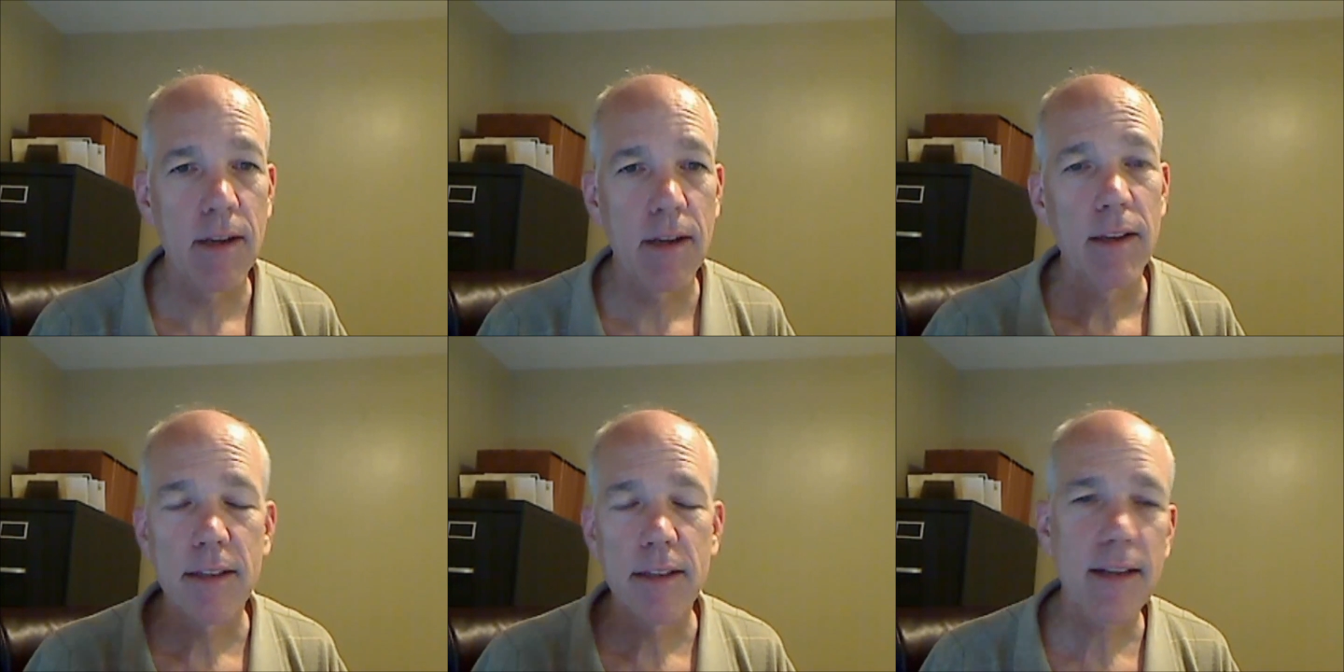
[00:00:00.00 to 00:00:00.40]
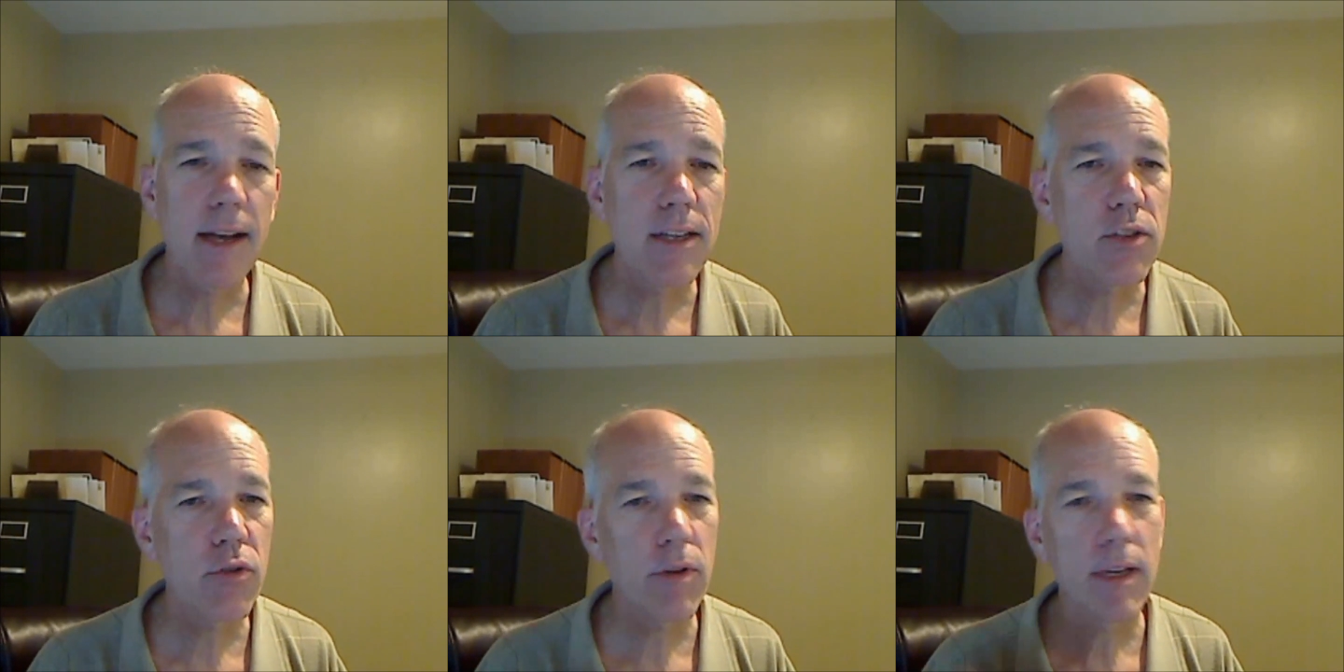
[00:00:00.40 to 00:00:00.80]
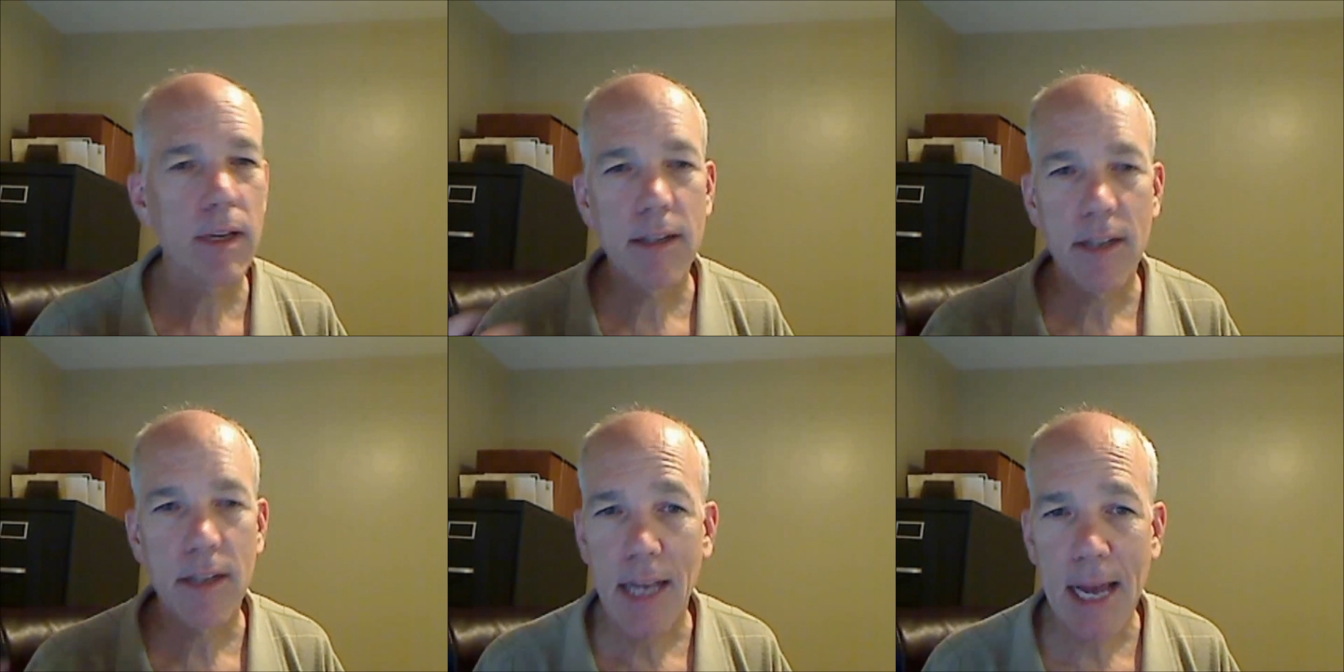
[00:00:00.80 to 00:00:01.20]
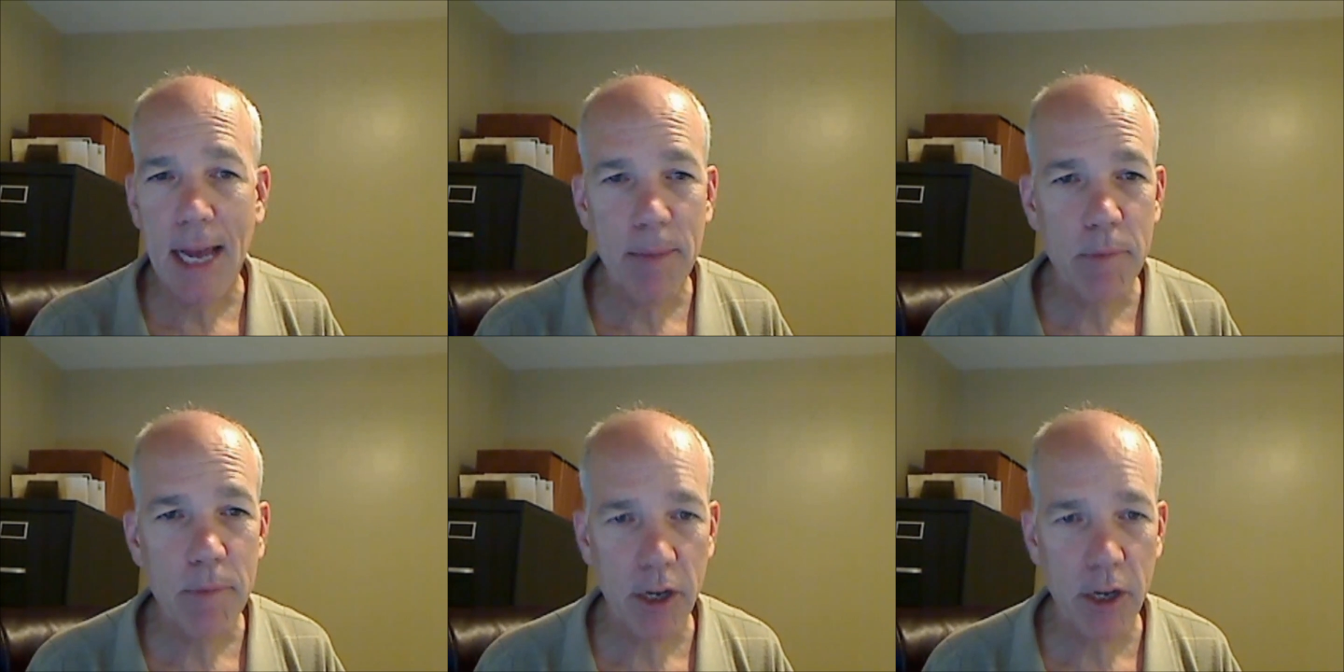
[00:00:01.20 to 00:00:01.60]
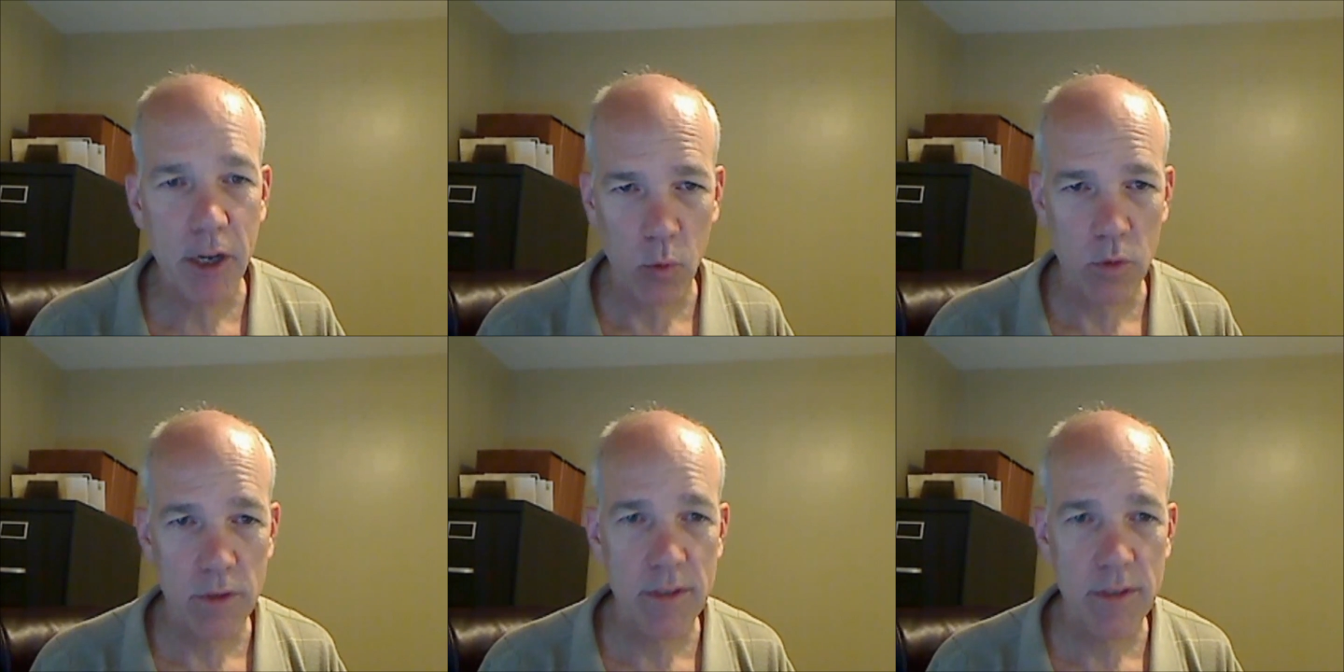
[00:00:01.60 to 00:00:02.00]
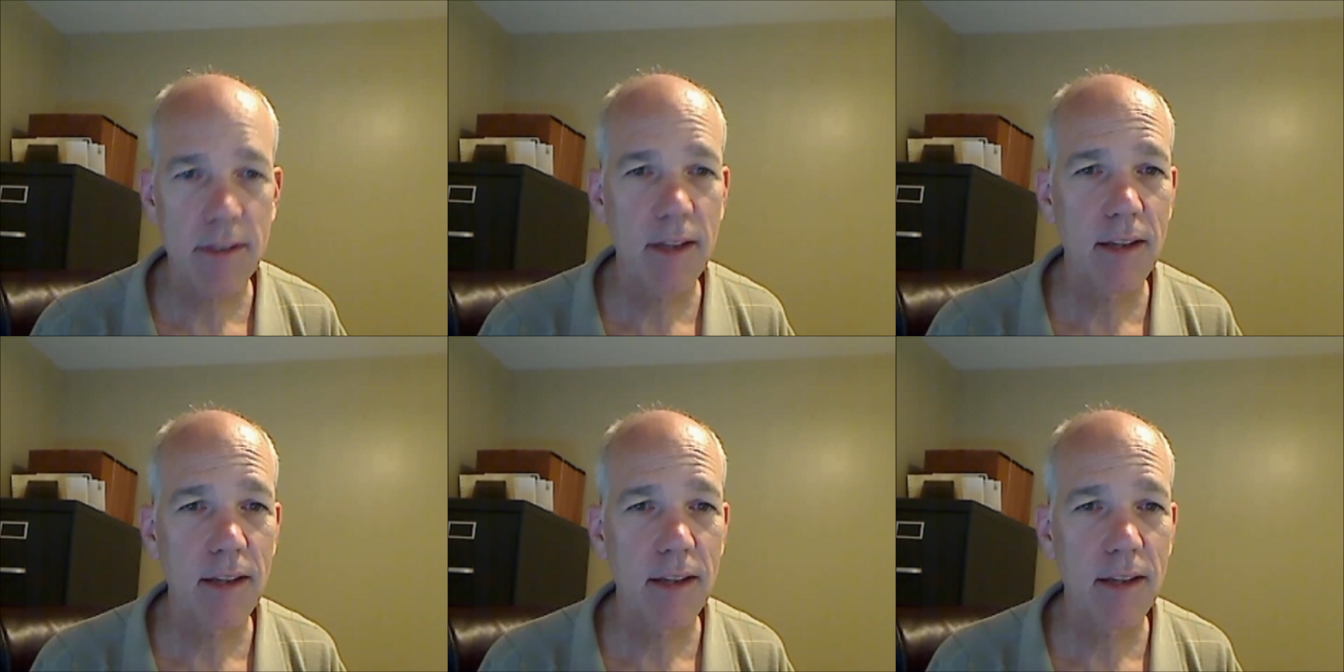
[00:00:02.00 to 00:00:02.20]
These guys are in lab coats,